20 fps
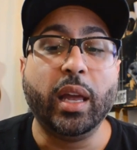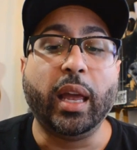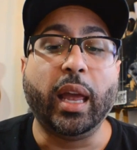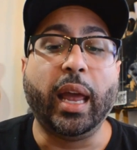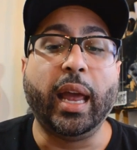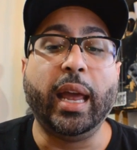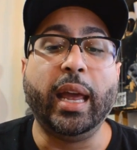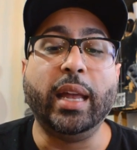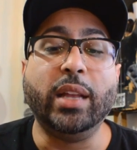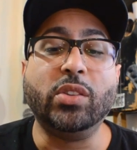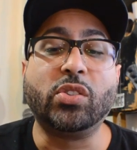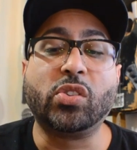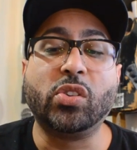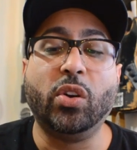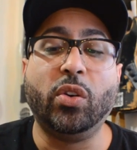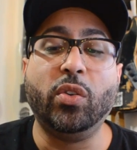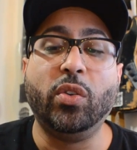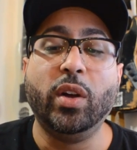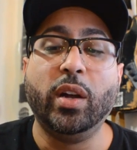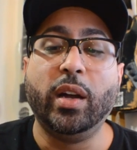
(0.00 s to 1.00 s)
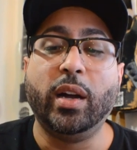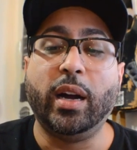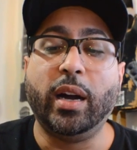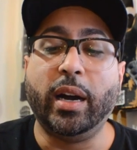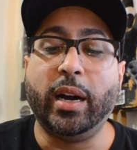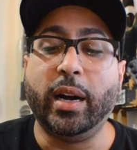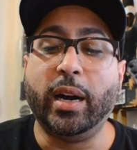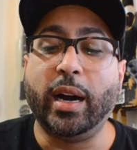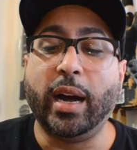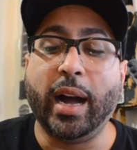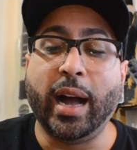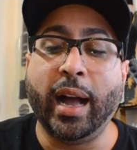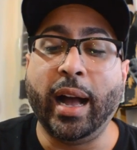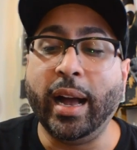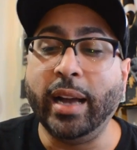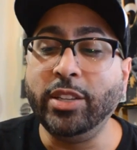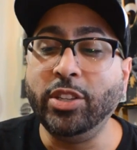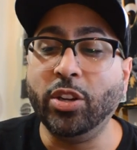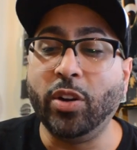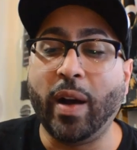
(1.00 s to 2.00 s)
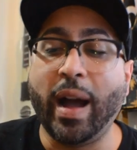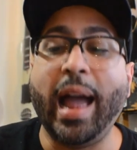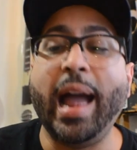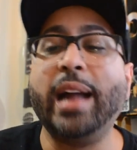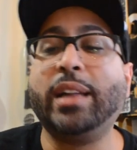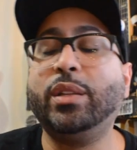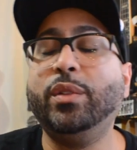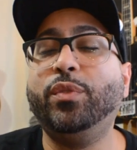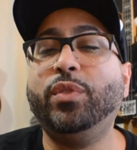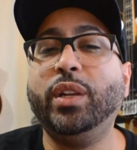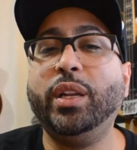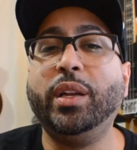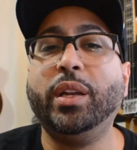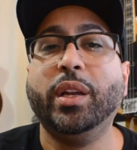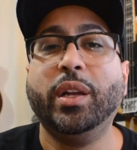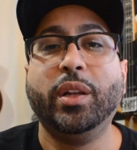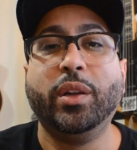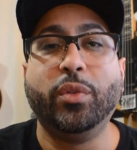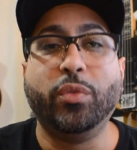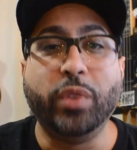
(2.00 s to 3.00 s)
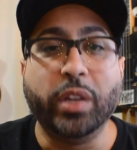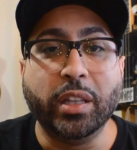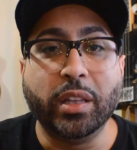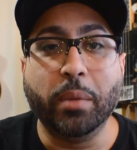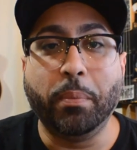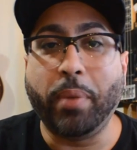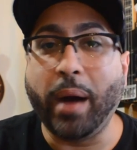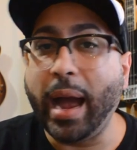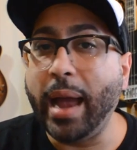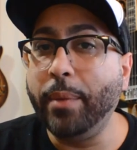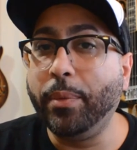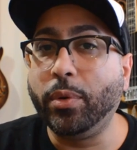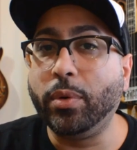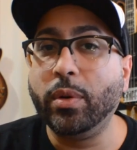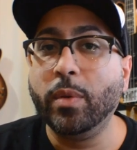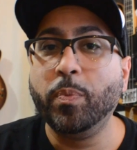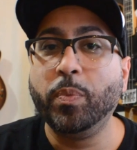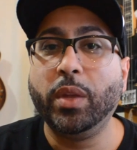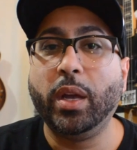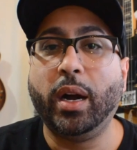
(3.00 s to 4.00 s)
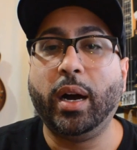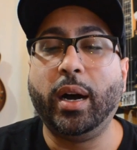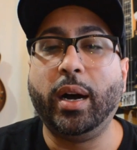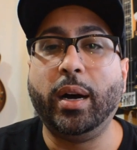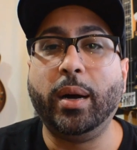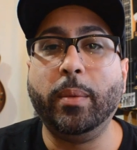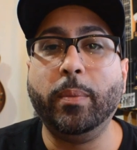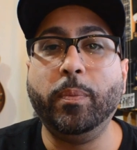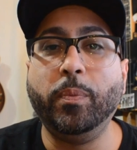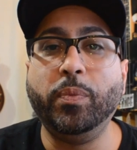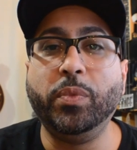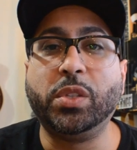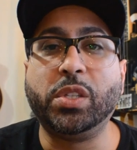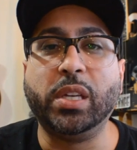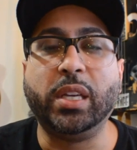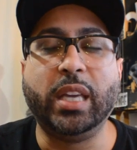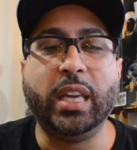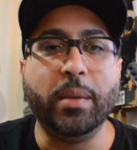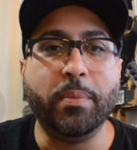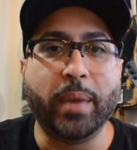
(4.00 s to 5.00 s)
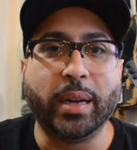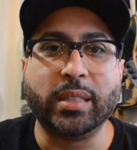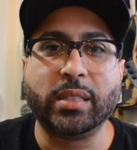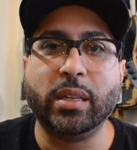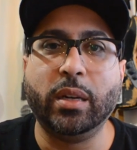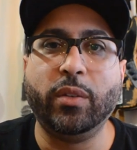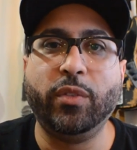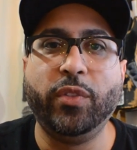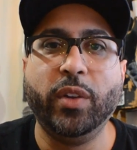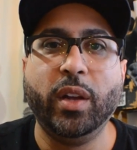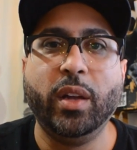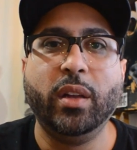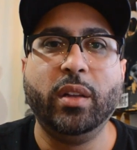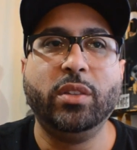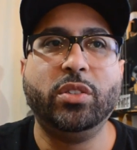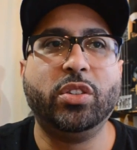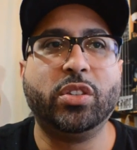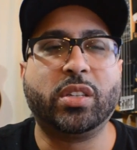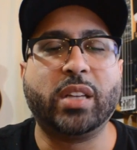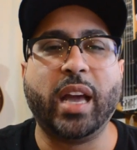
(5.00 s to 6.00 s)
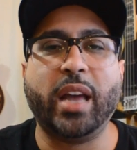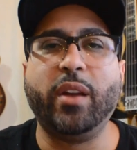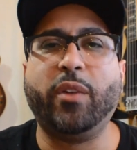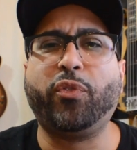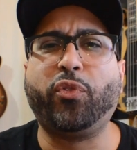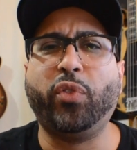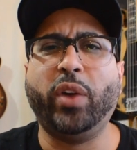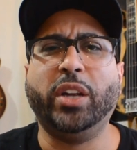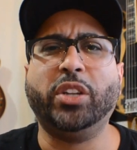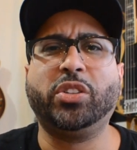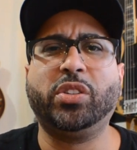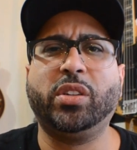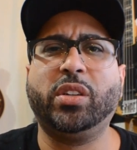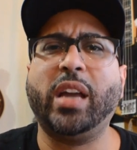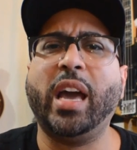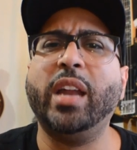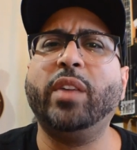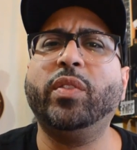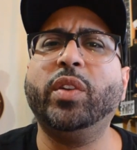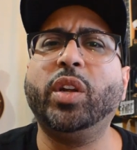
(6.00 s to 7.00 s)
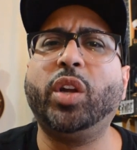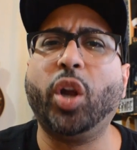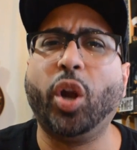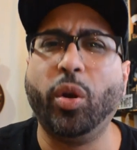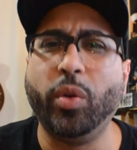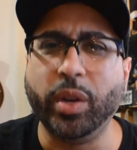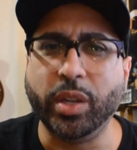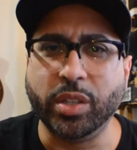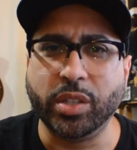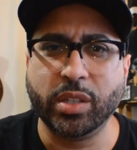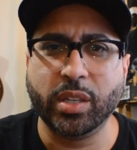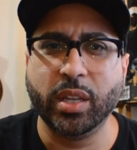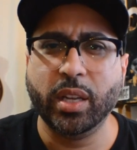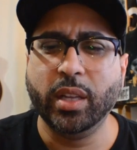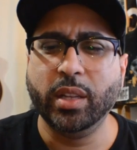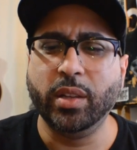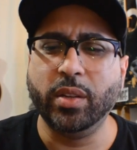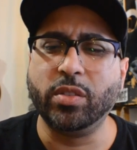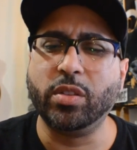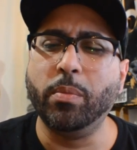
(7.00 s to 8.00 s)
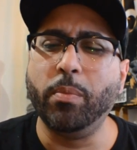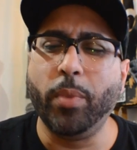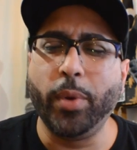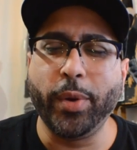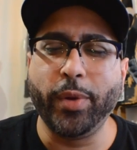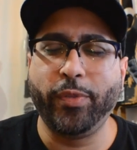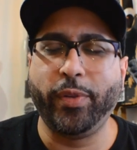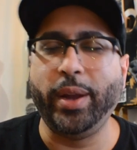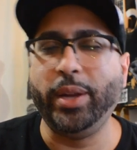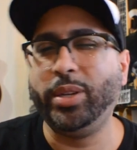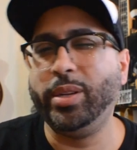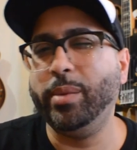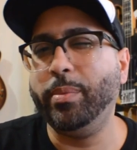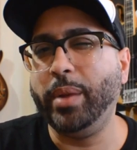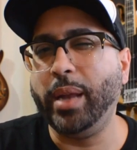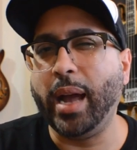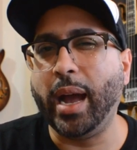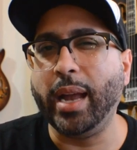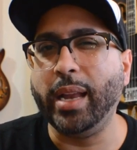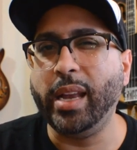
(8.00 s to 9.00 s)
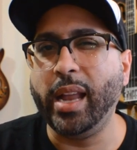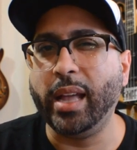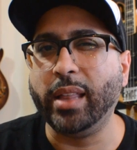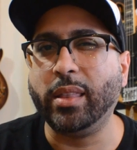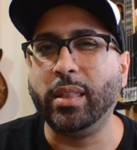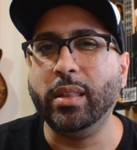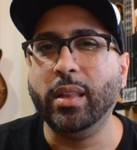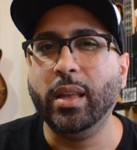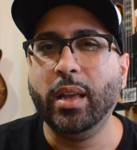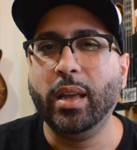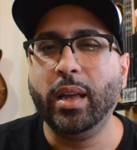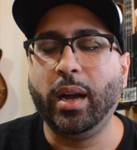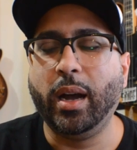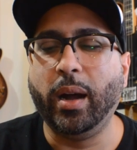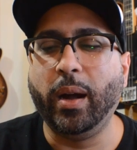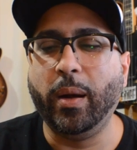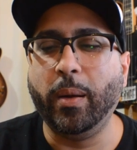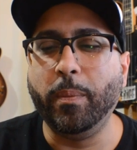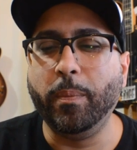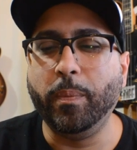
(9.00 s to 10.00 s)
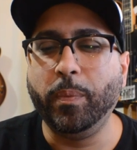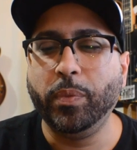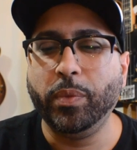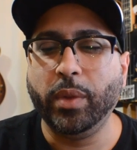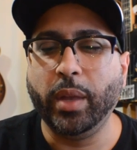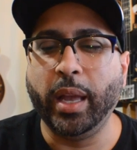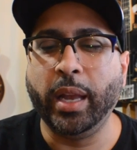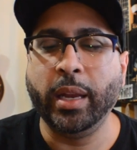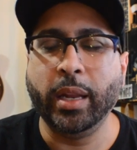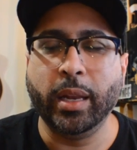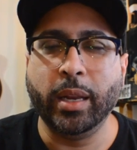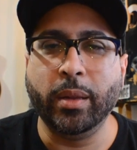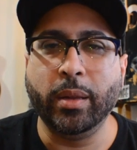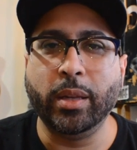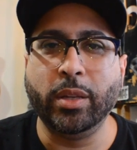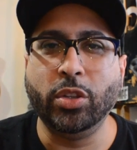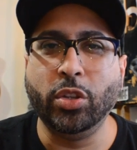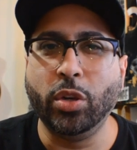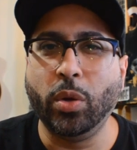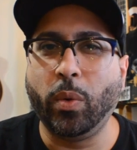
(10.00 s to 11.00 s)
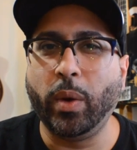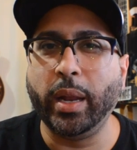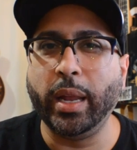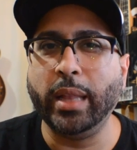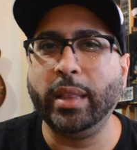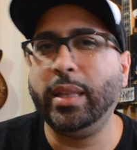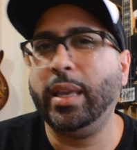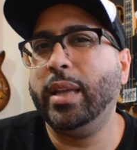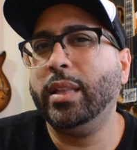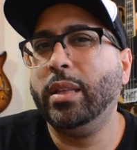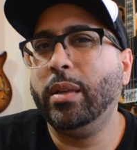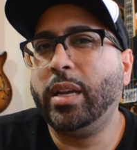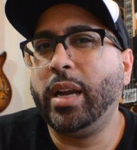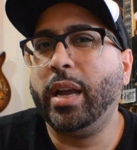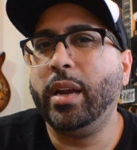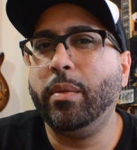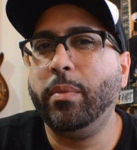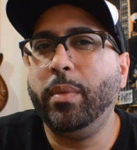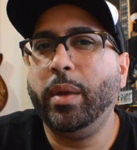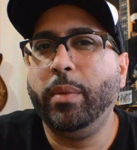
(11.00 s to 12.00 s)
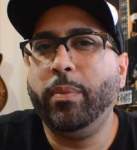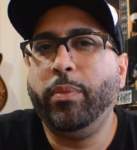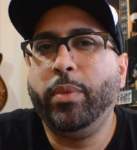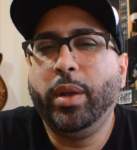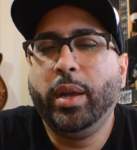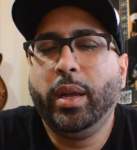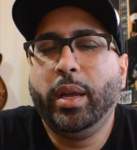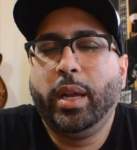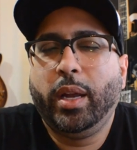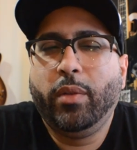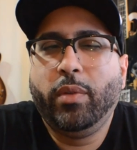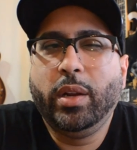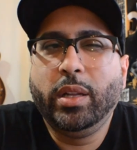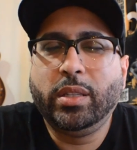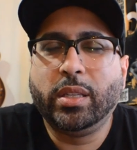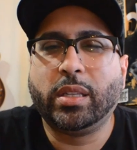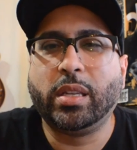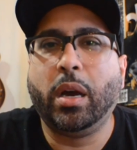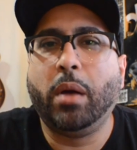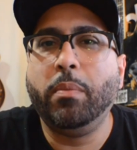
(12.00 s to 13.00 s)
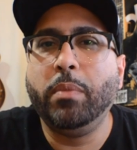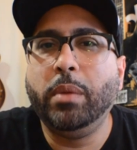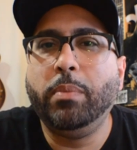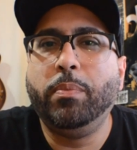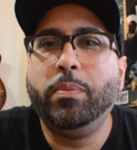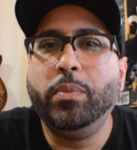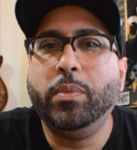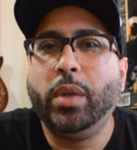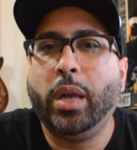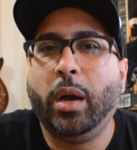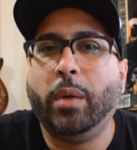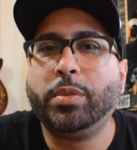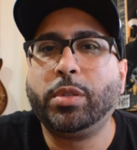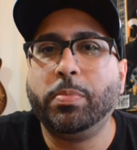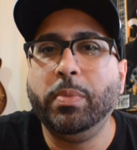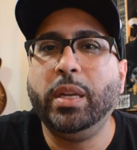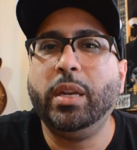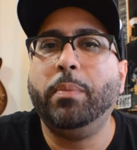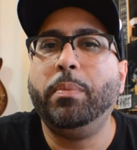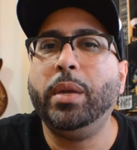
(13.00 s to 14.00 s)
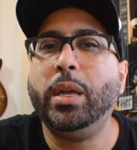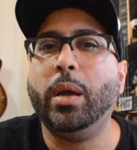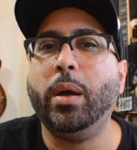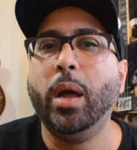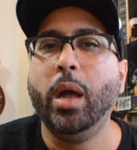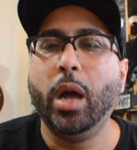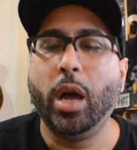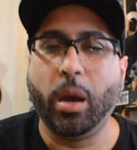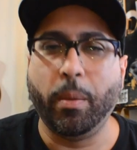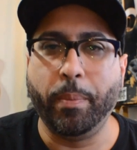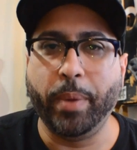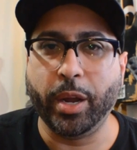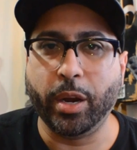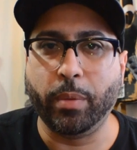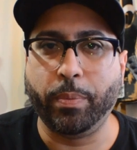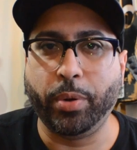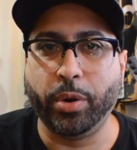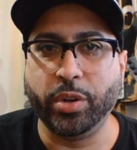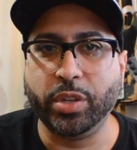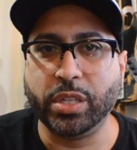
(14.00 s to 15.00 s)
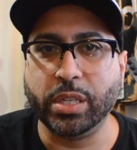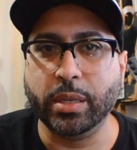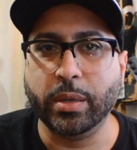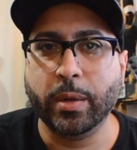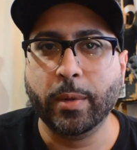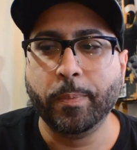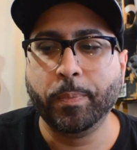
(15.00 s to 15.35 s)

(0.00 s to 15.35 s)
And so I actively read the Bible to keep myself just kind of fresh, kind of encouraged. There's a motivation behind that, and you know what, at the end it really just helps me to be a better person.